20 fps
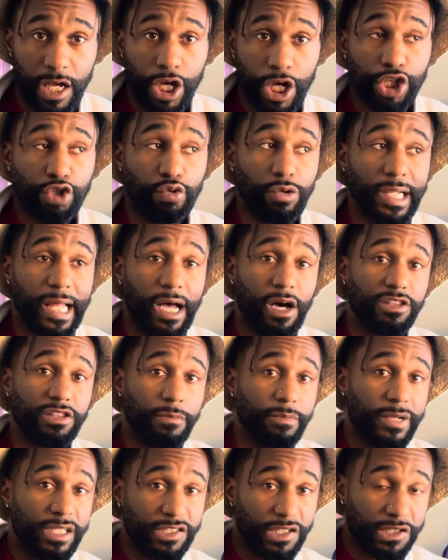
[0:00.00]
You allow
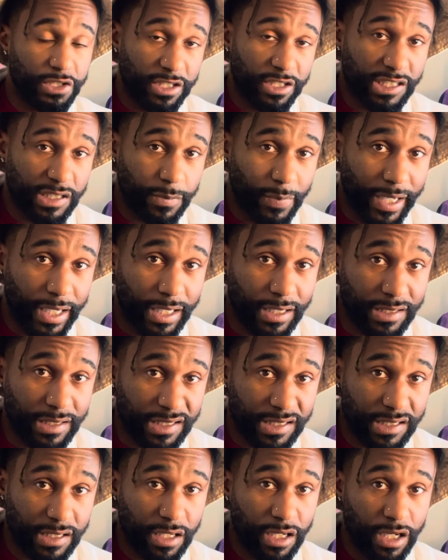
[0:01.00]
them into your
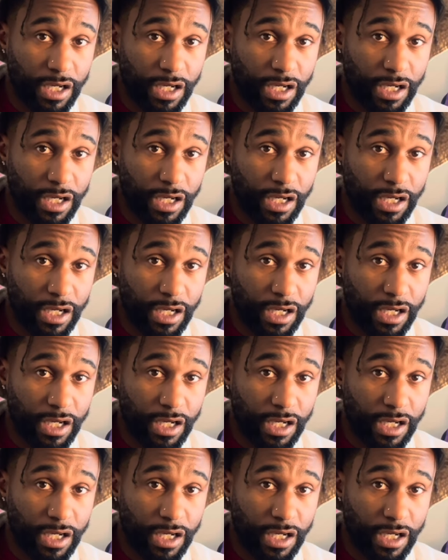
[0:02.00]
space,